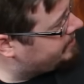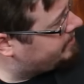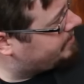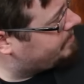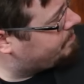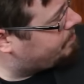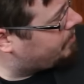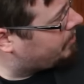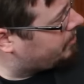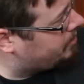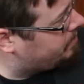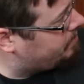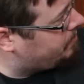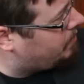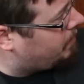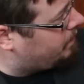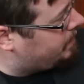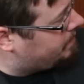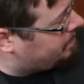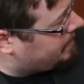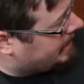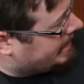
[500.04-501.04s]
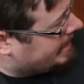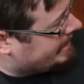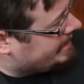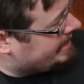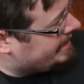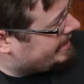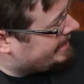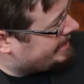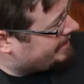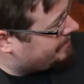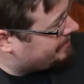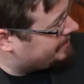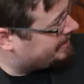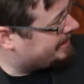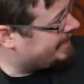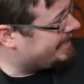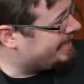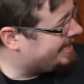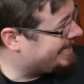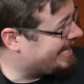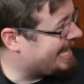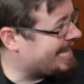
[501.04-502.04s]
on the bottom of the blade near the hilt
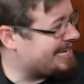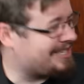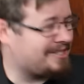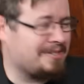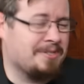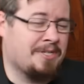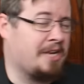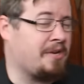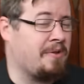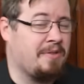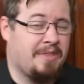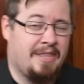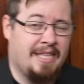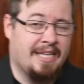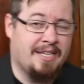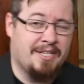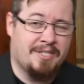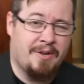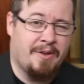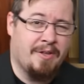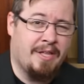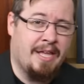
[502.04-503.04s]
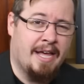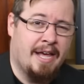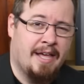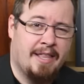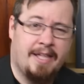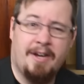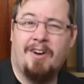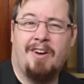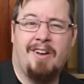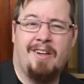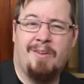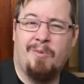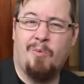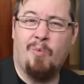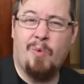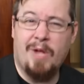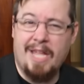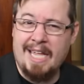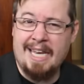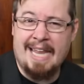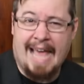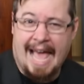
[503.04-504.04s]
there to catch those? I don't think so. They're on a
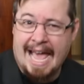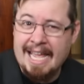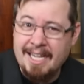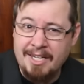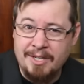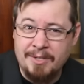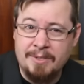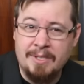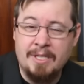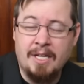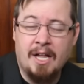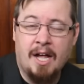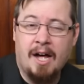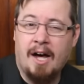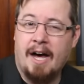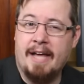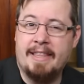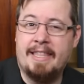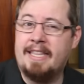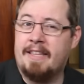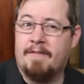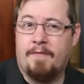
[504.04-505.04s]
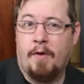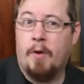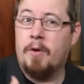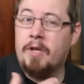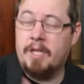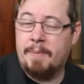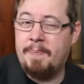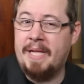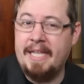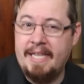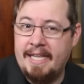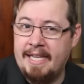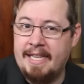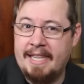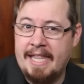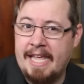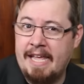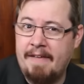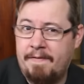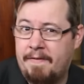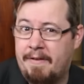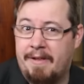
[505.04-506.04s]
weird angle. I think they've only been in
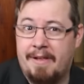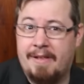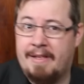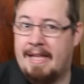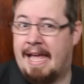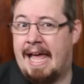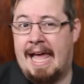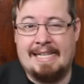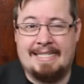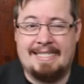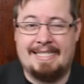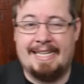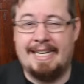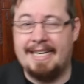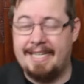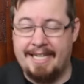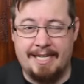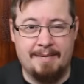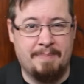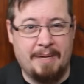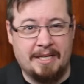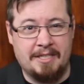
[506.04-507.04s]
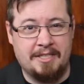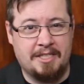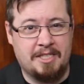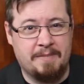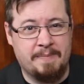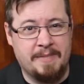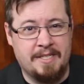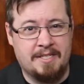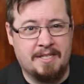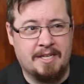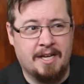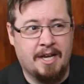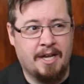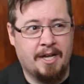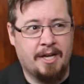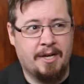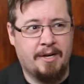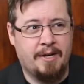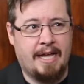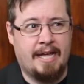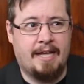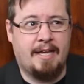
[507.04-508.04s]
there for aesthetic embellishments.
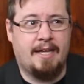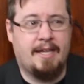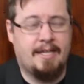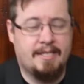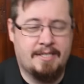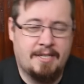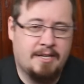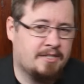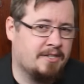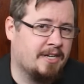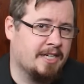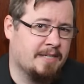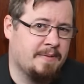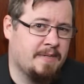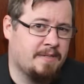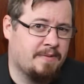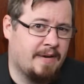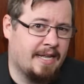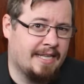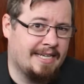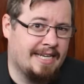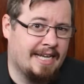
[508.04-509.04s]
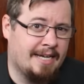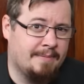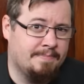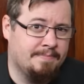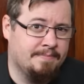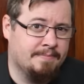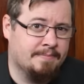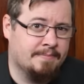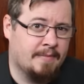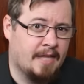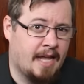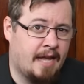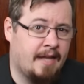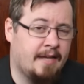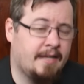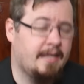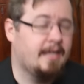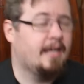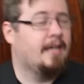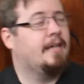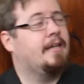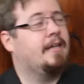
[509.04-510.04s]
So it strikes me as rather dumb, and